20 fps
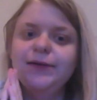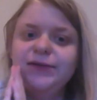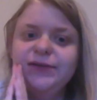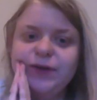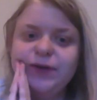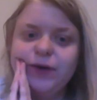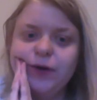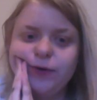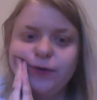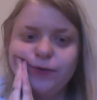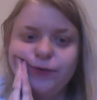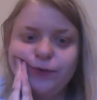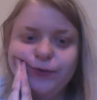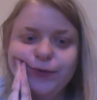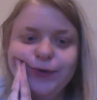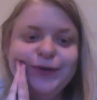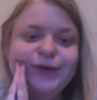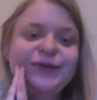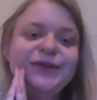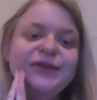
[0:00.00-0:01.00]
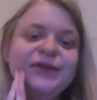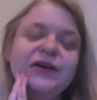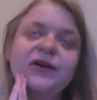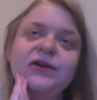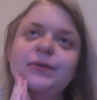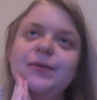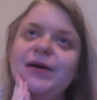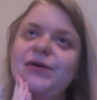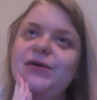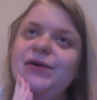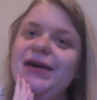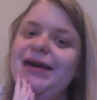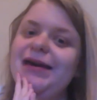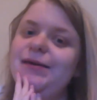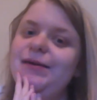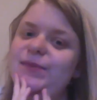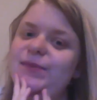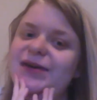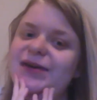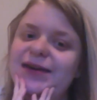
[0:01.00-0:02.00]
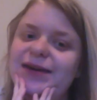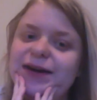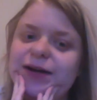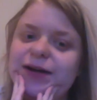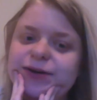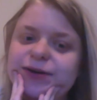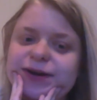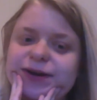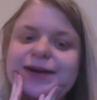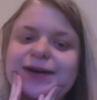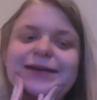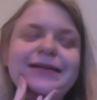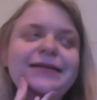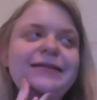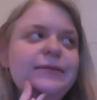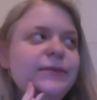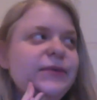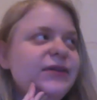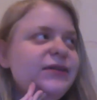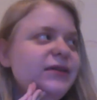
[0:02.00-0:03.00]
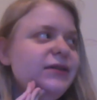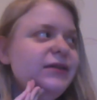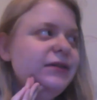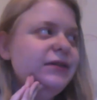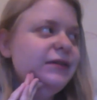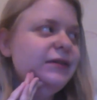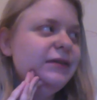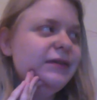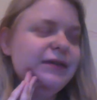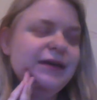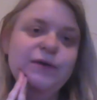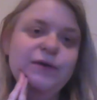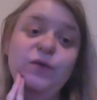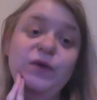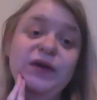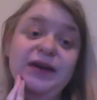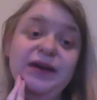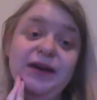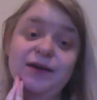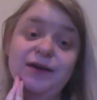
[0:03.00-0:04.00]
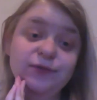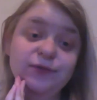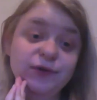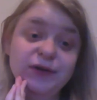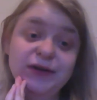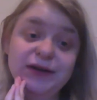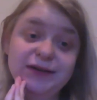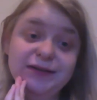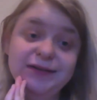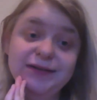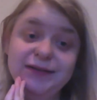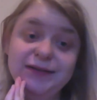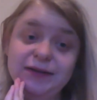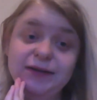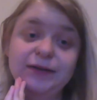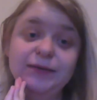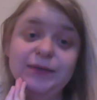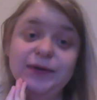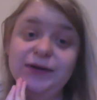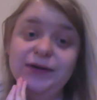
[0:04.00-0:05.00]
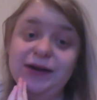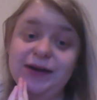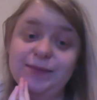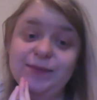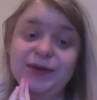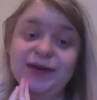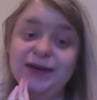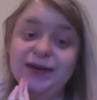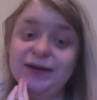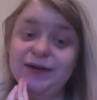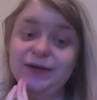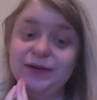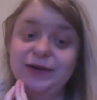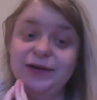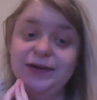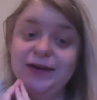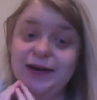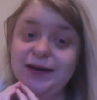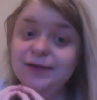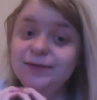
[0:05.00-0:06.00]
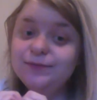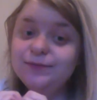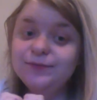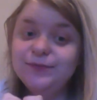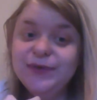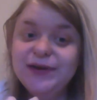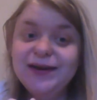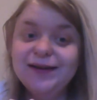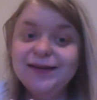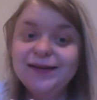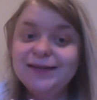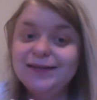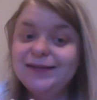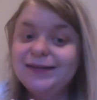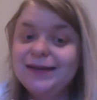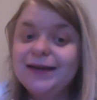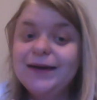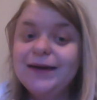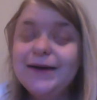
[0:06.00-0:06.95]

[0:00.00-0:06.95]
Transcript: So we're going to talk about AP Calc in as much as to say we never need to talk about AP Calc again, because